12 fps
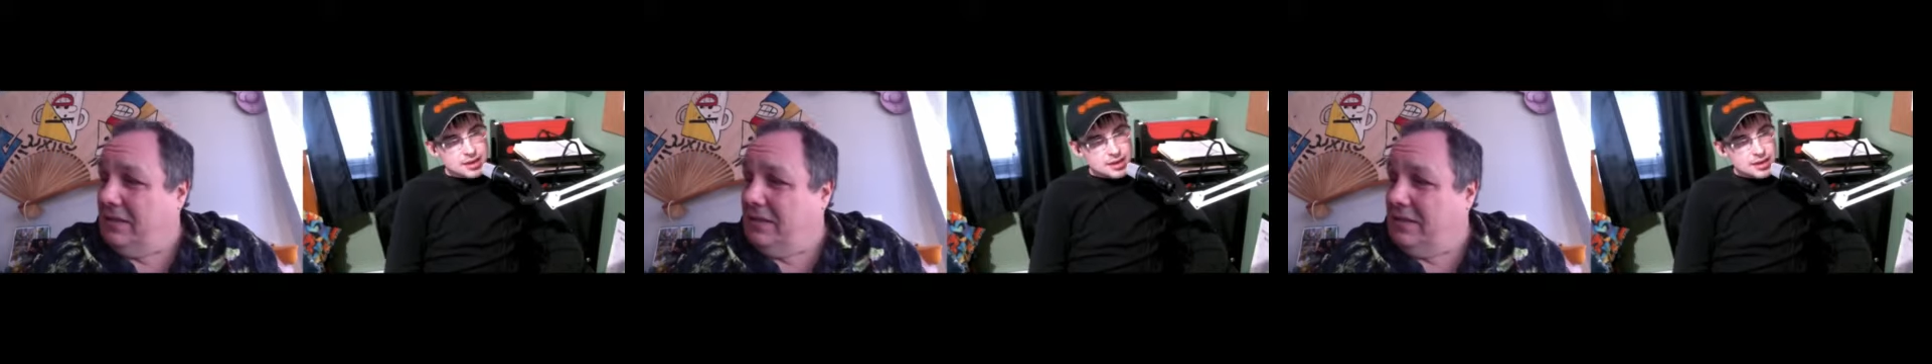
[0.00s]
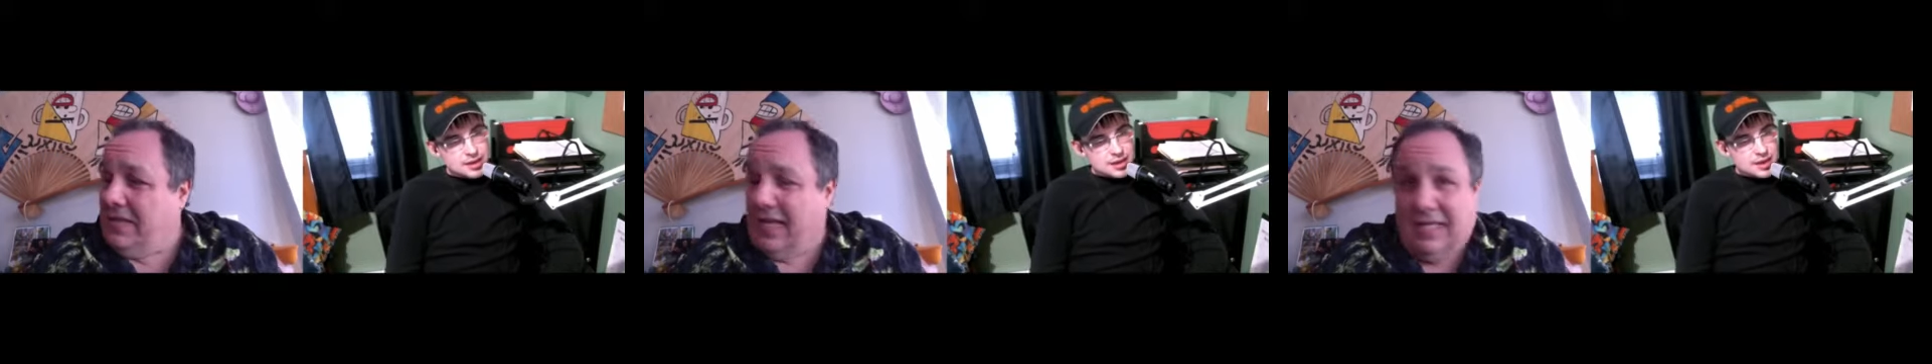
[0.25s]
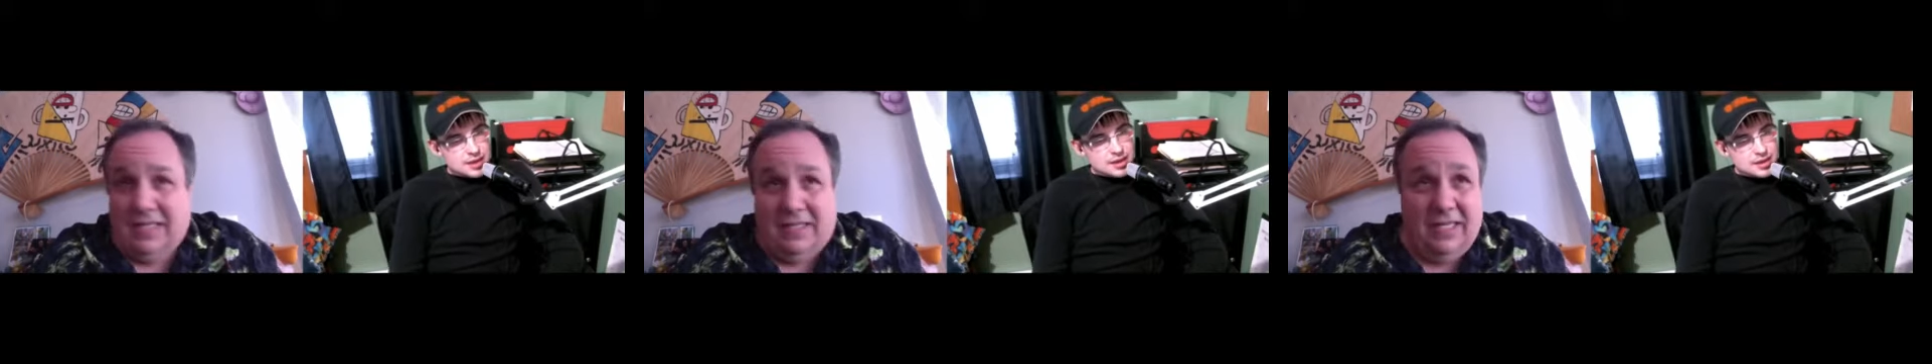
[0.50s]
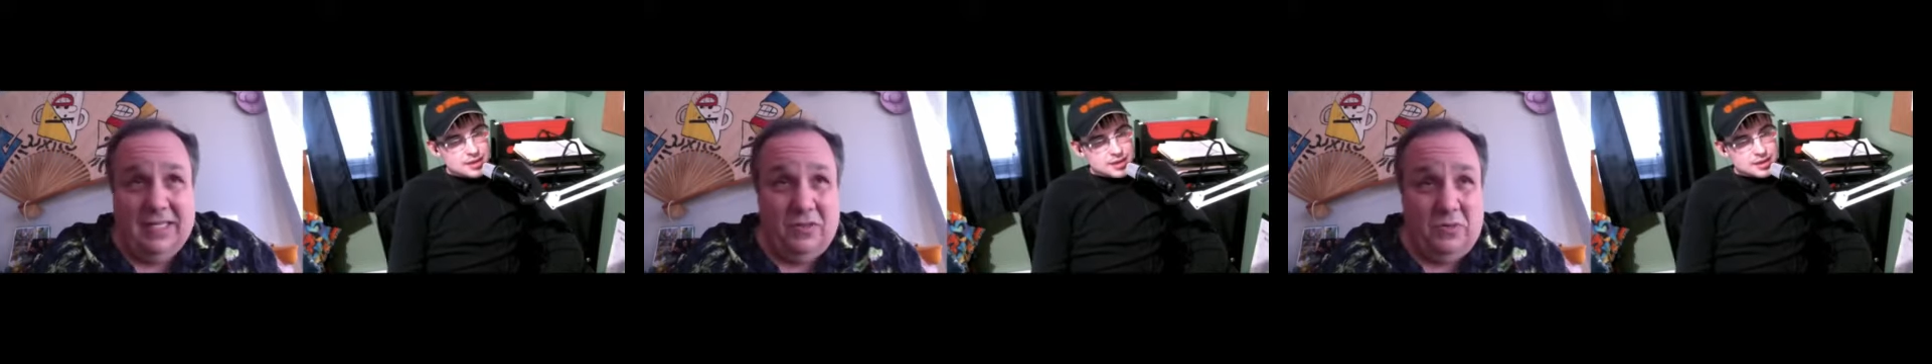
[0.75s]
Second
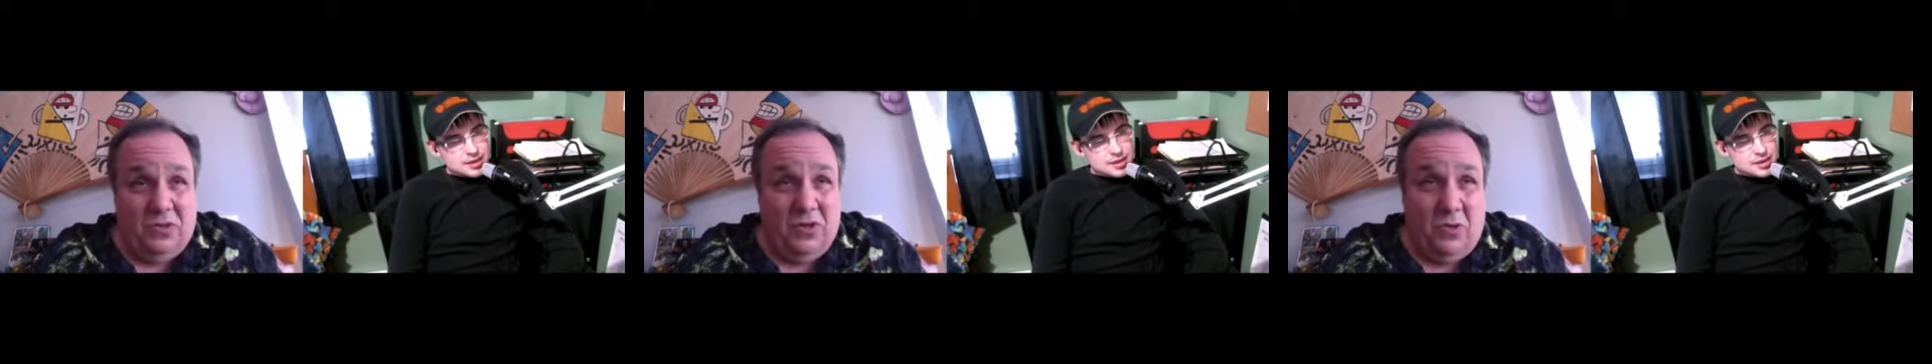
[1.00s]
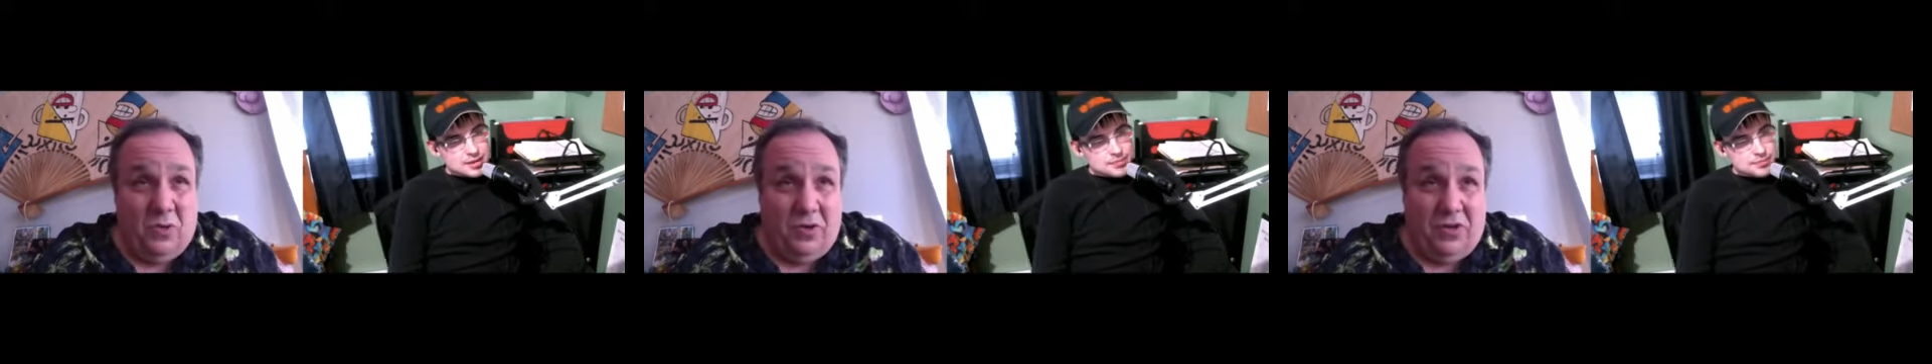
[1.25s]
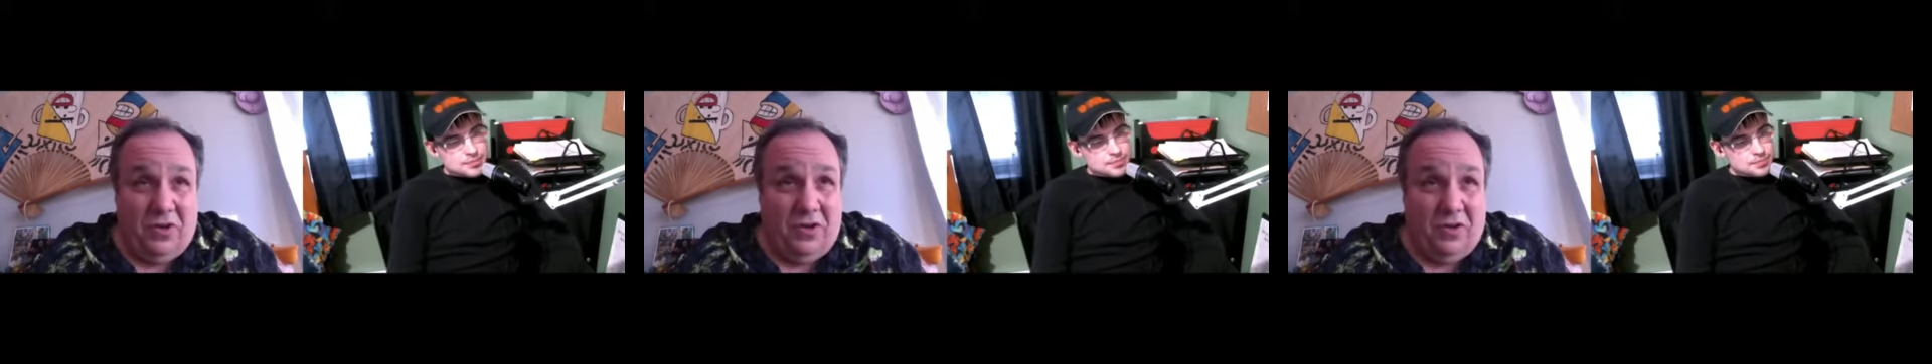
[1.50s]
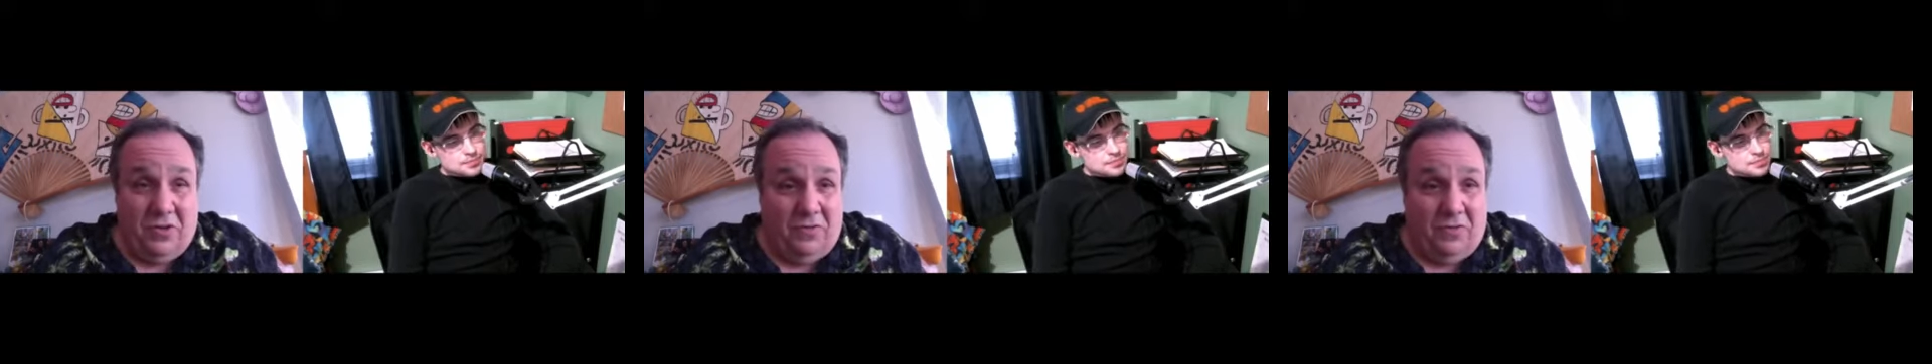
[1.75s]
season was nowhere as good
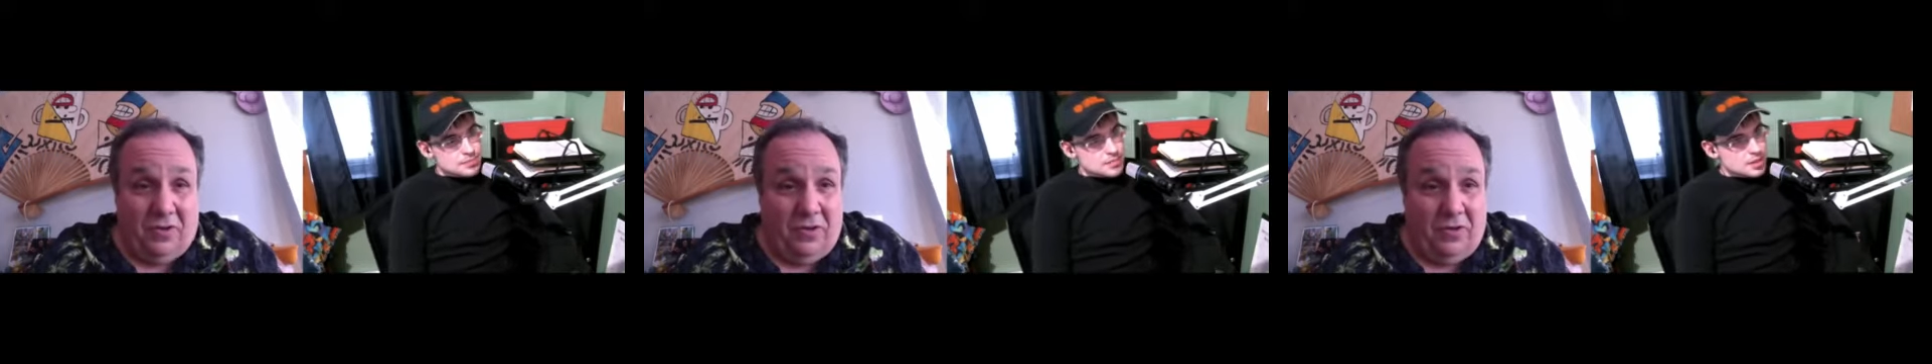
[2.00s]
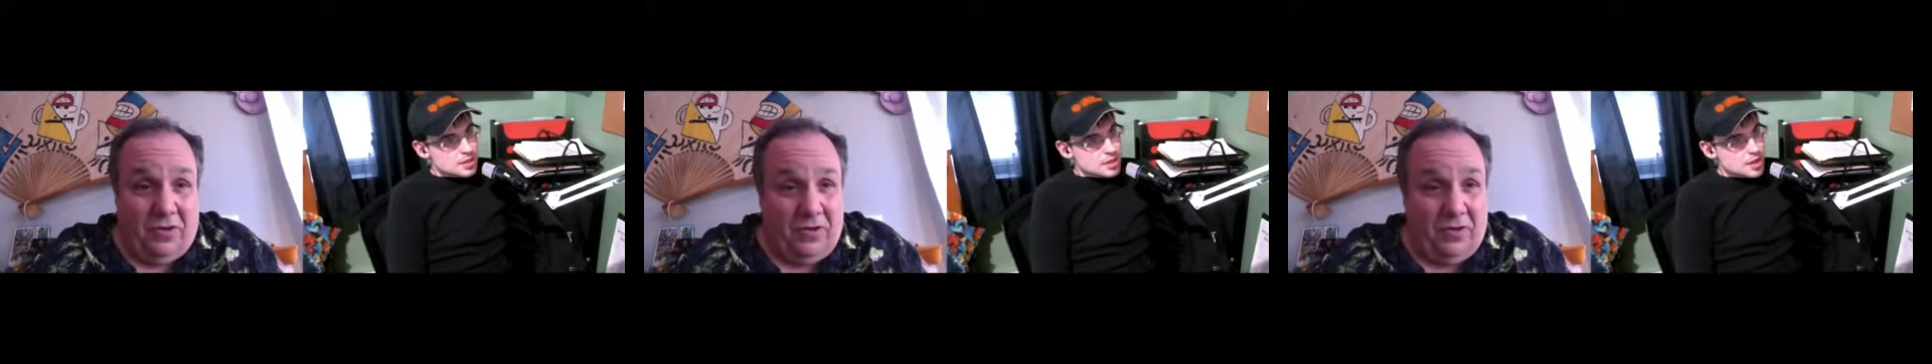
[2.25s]
as the first.